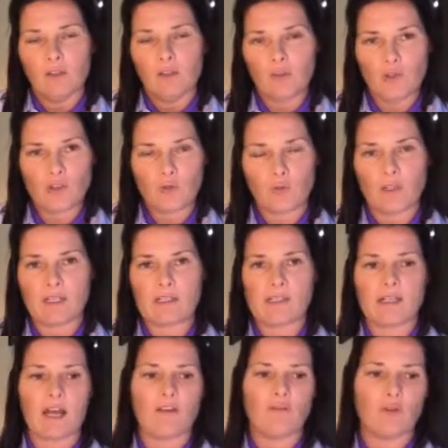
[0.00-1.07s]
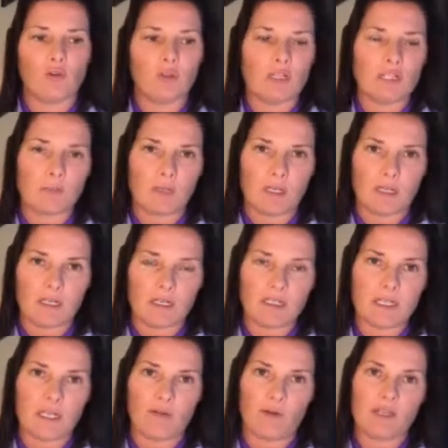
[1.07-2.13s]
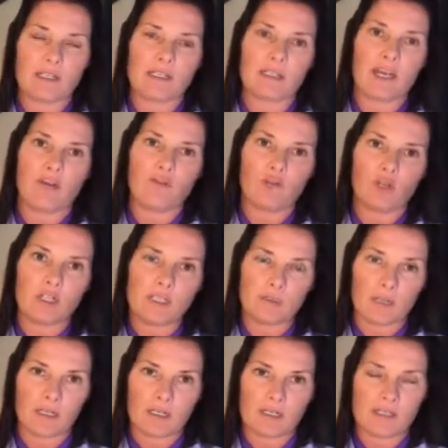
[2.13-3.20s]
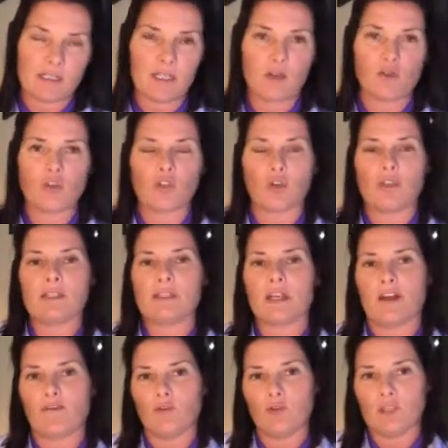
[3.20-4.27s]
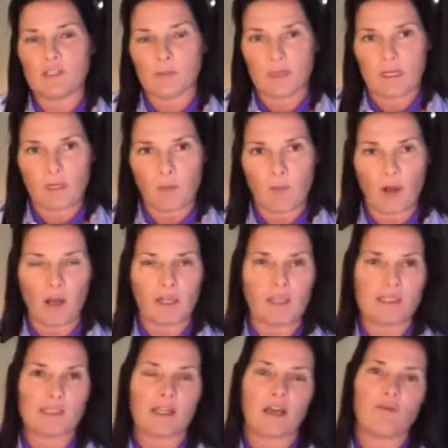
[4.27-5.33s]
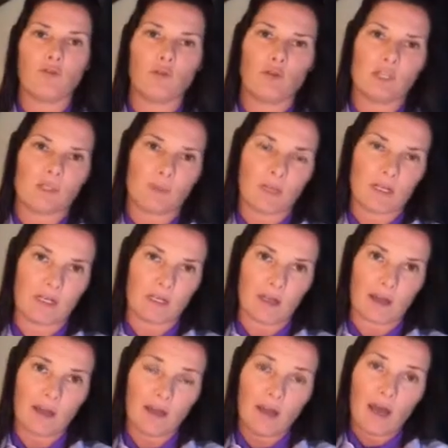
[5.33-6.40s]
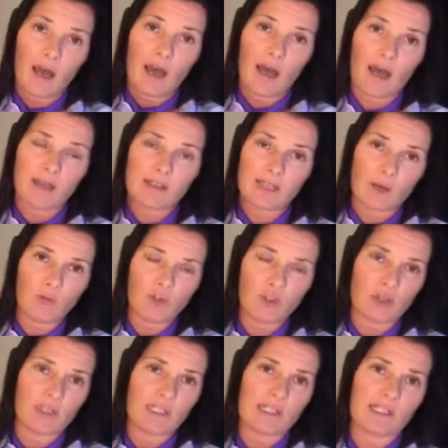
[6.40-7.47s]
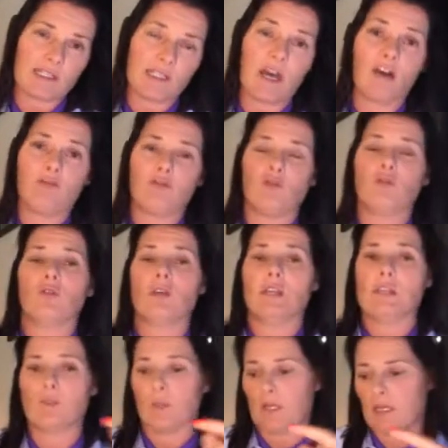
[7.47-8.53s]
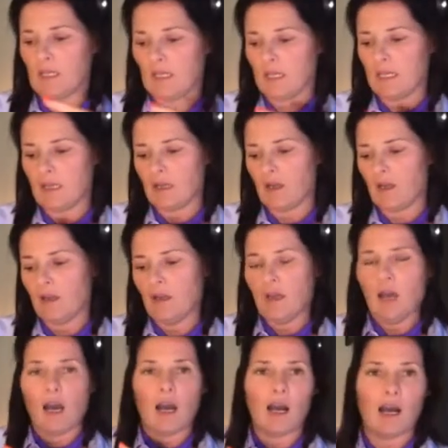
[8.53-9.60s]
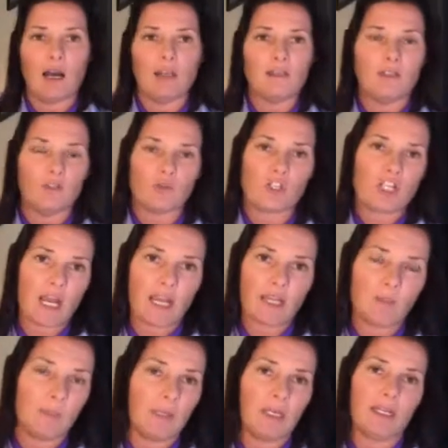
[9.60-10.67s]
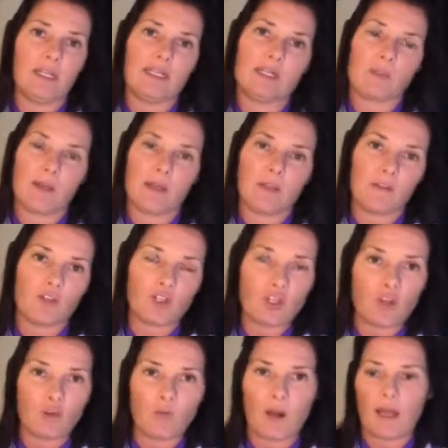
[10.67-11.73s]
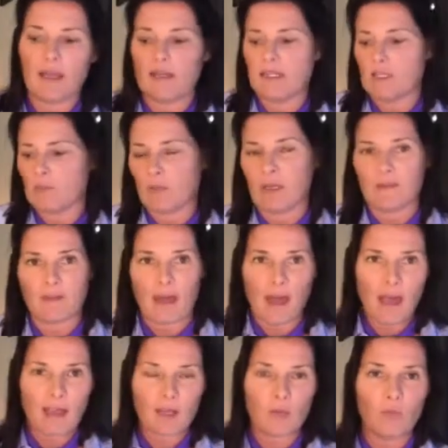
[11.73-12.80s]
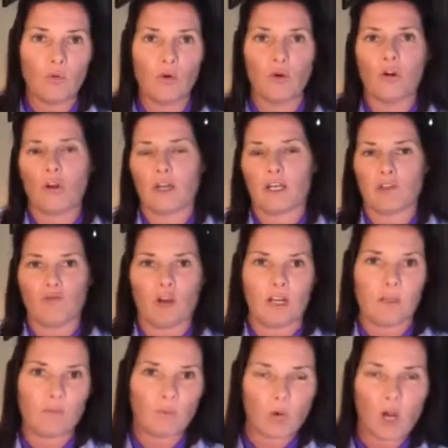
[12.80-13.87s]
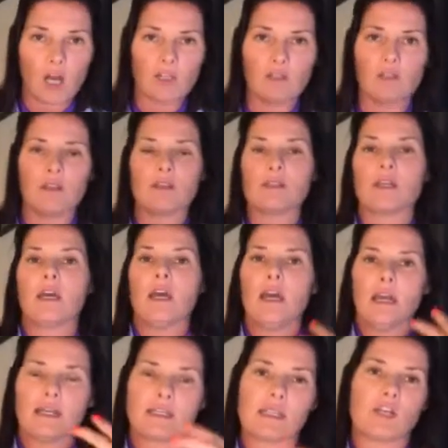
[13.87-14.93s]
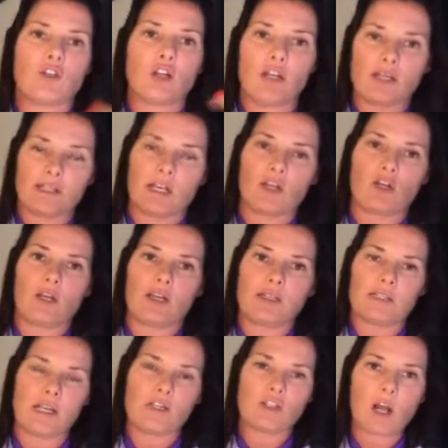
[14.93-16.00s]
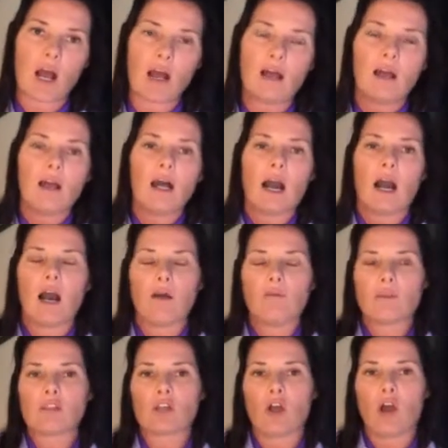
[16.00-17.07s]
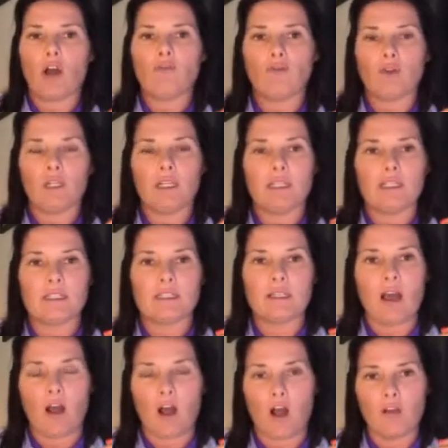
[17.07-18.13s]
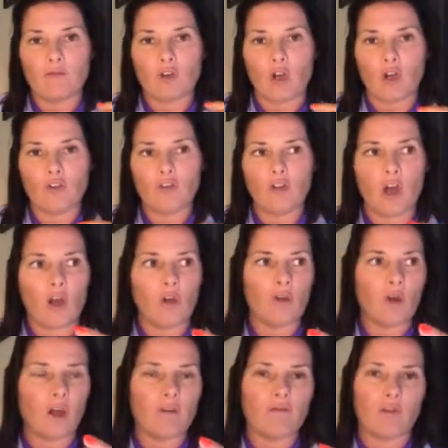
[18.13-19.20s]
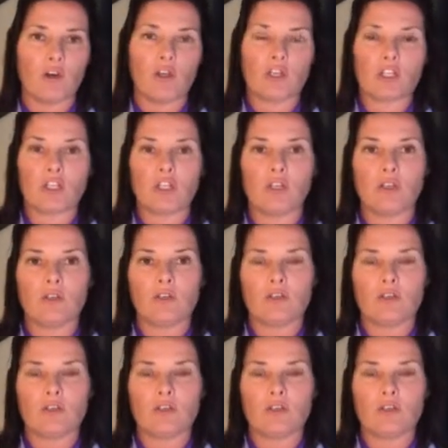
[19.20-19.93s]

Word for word: loose ring snaffle, he's been in a D ring snaffle, he's been in a single joint snaffle, he's been in a Myler snaffle, he's been in a uh, double jointed snaffle, he's been in a uh, little shank bit, he's been in the two rein, he's been in the hackamore, I can ride in bridleless, etc., etc., etc. So I really, I've got no aversion